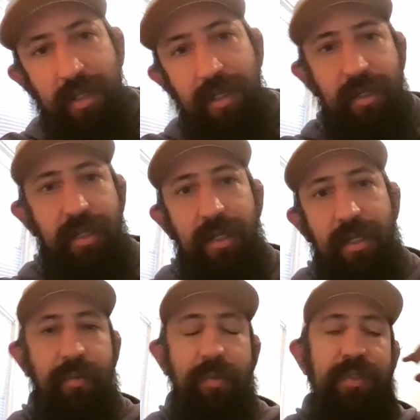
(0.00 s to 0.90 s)
wow.
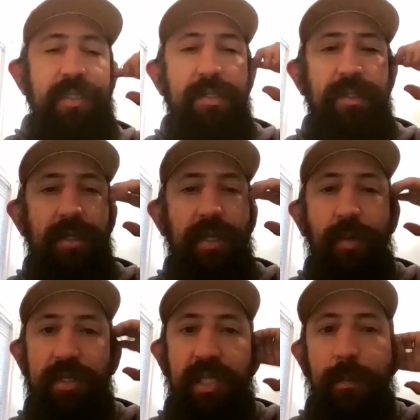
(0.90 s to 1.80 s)
It, it, it was
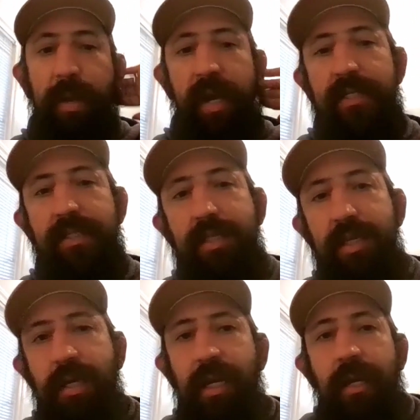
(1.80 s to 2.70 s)
it wasn't the
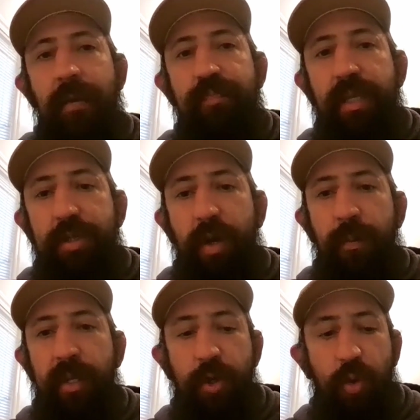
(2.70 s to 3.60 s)
best. And so
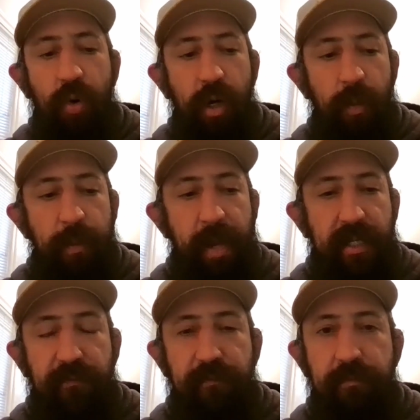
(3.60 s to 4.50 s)
I went to I went
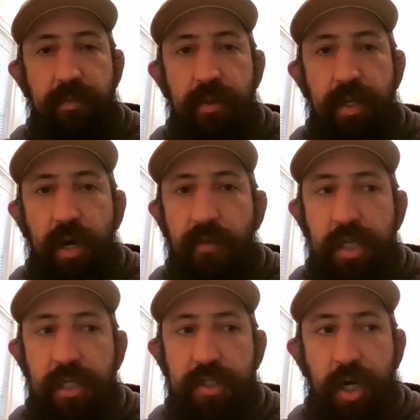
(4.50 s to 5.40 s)
back to all of
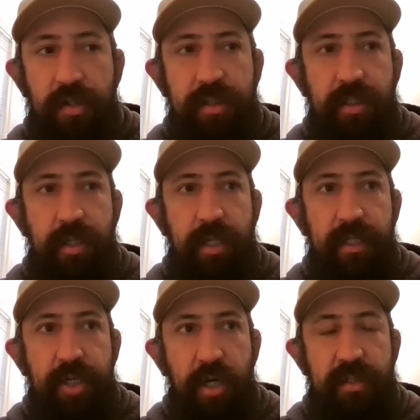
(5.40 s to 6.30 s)
a sudden Charleston
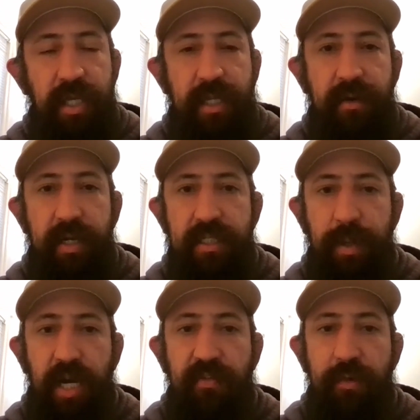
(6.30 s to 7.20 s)
in Charleston, South Carolina,
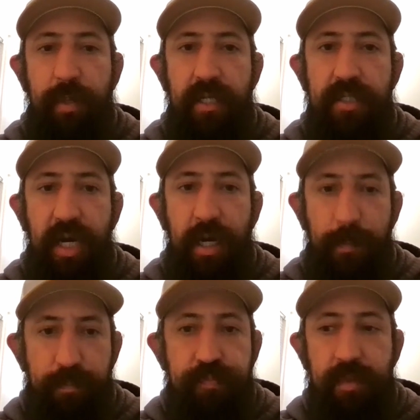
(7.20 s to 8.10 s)
somebody offered me a
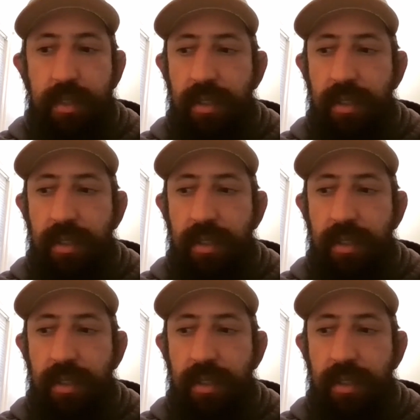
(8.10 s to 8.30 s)
job.